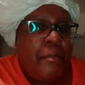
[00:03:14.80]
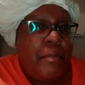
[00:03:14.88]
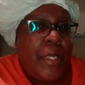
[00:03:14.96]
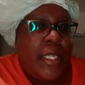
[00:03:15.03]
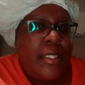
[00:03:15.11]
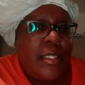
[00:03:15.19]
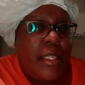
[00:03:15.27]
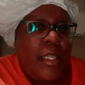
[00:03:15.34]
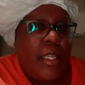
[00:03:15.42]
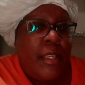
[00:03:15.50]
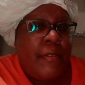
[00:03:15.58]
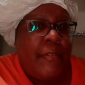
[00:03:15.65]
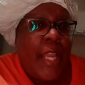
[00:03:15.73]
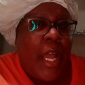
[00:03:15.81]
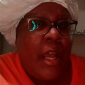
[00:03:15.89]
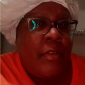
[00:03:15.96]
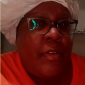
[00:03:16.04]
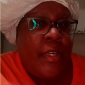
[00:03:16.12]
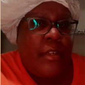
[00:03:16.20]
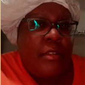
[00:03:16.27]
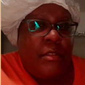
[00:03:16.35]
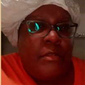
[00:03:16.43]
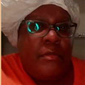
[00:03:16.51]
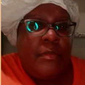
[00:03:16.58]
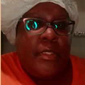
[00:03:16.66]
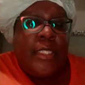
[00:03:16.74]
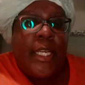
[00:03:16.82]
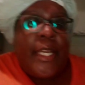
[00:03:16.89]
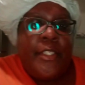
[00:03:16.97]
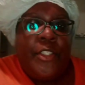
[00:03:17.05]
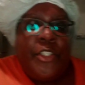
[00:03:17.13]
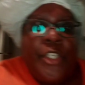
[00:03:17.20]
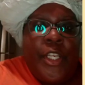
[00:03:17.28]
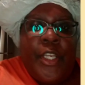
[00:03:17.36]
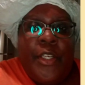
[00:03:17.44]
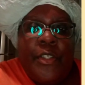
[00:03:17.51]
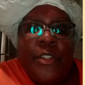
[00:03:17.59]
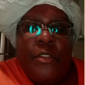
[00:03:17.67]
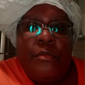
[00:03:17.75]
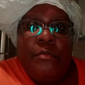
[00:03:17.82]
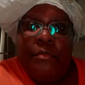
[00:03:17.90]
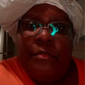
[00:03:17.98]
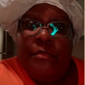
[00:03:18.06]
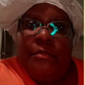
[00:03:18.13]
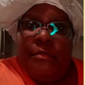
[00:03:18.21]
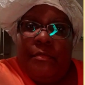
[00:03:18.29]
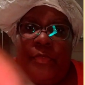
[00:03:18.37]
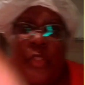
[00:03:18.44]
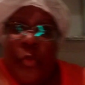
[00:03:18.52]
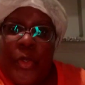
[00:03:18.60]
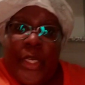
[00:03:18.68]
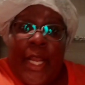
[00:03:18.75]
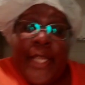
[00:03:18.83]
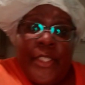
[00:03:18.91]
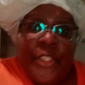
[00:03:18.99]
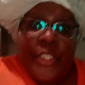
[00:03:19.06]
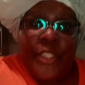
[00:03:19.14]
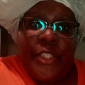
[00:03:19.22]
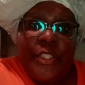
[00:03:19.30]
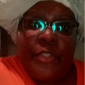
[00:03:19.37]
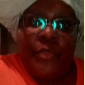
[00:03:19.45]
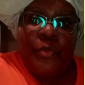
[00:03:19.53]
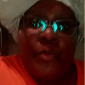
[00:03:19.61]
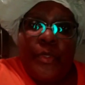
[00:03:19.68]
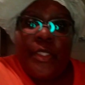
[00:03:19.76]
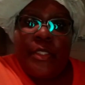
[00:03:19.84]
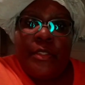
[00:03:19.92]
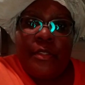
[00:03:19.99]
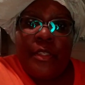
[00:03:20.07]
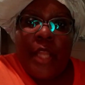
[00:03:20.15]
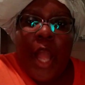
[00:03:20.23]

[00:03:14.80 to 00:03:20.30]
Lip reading: Because if y'all know, that gel, the one I just used,